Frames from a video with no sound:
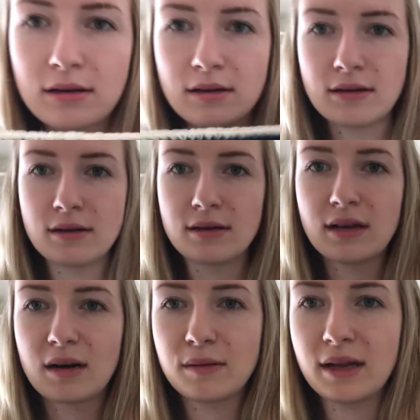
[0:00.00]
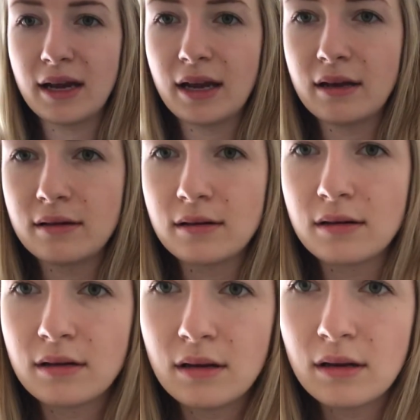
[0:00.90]
This is terrible lighting.
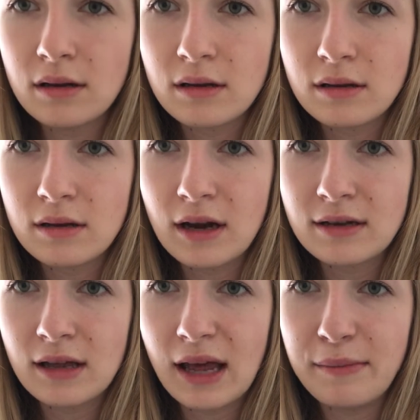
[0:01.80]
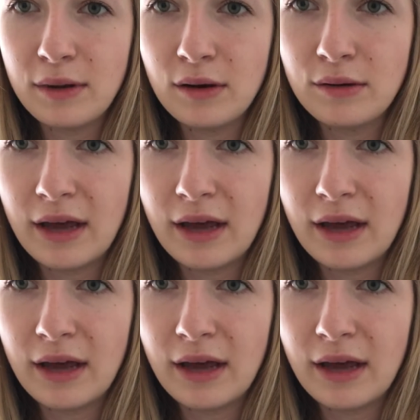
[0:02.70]
There's the light blue